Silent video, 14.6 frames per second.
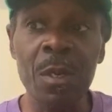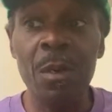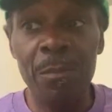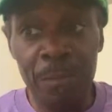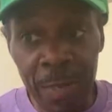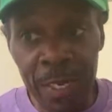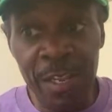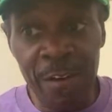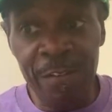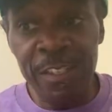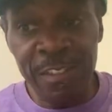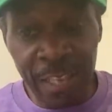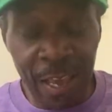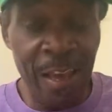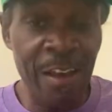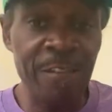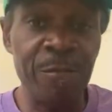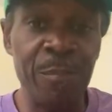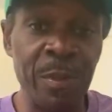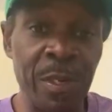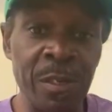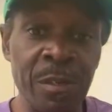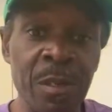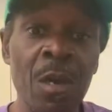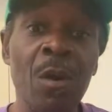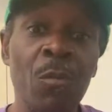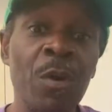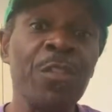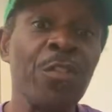Many of us have been
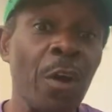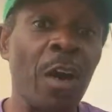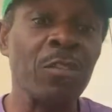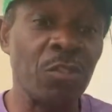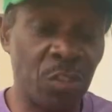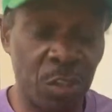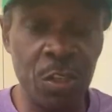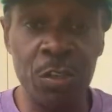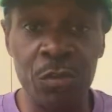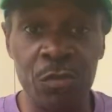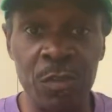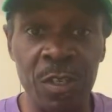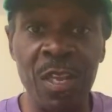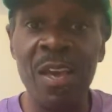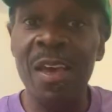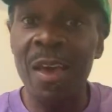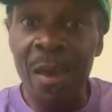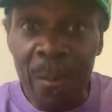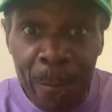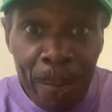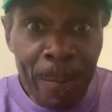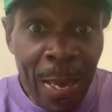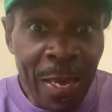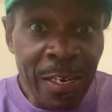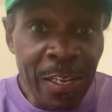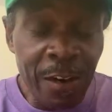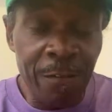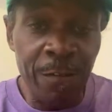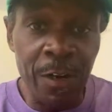with our children. And
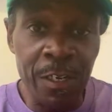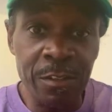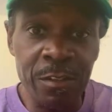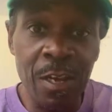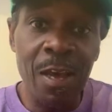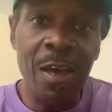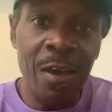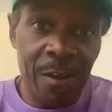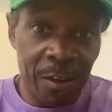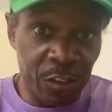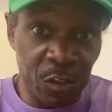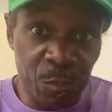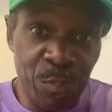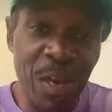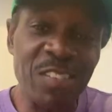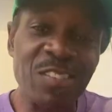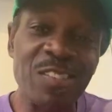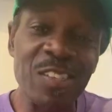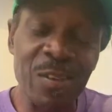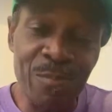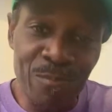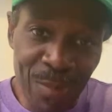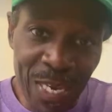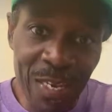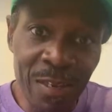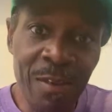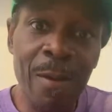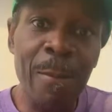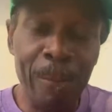many of us, especially
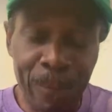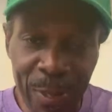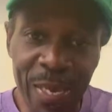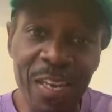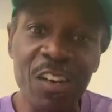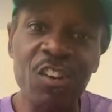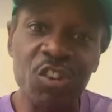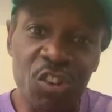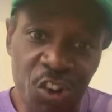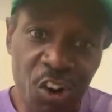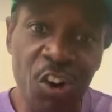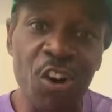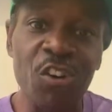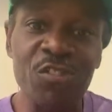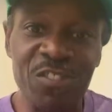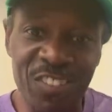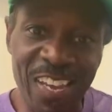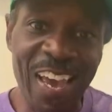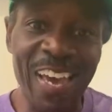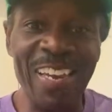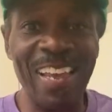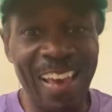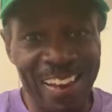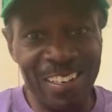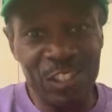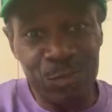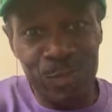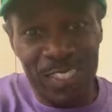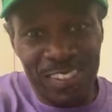me, being a girl dad at a
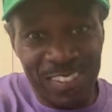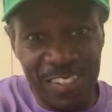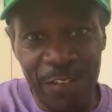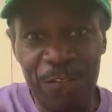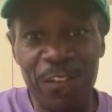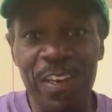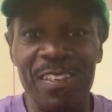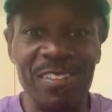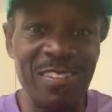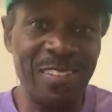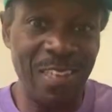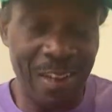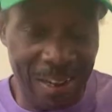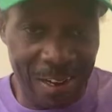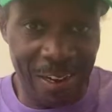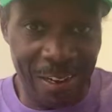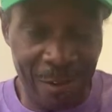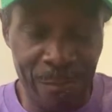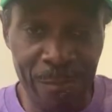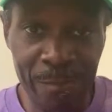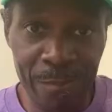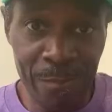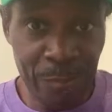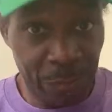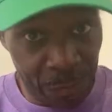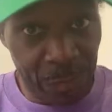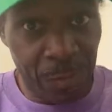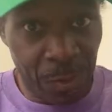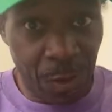specific time,
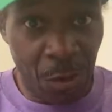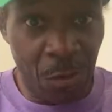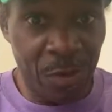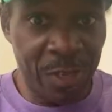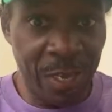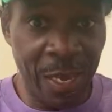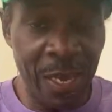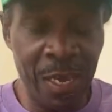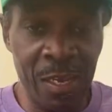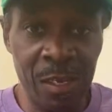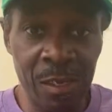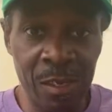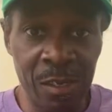okay?